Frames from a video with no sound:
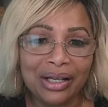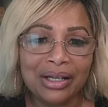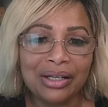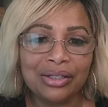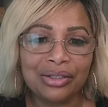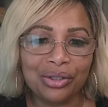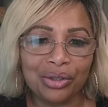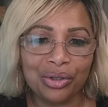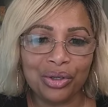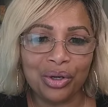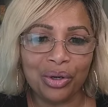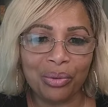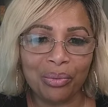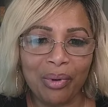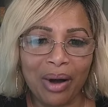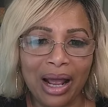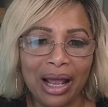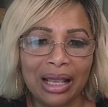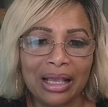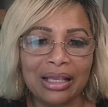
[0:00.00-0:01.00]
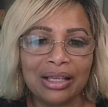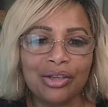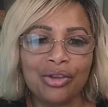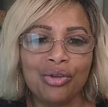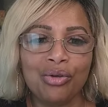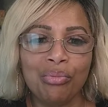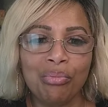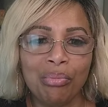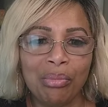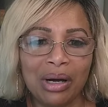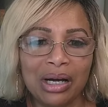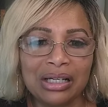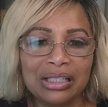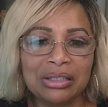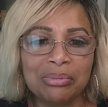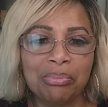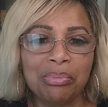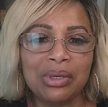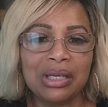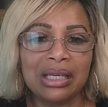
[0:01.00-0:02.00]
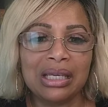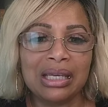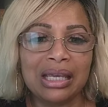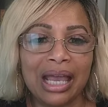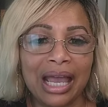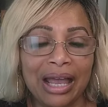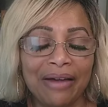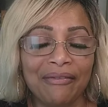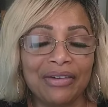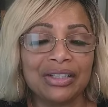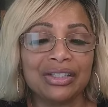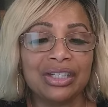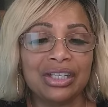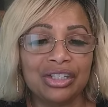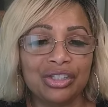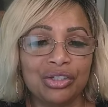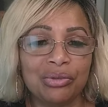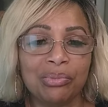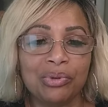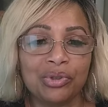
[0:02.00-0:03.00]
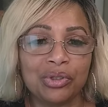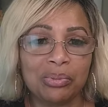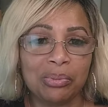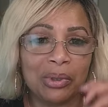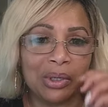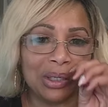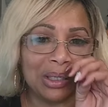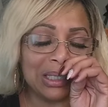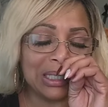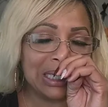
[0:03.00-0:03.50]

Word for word: So you're right. You must be have a teachable spirit.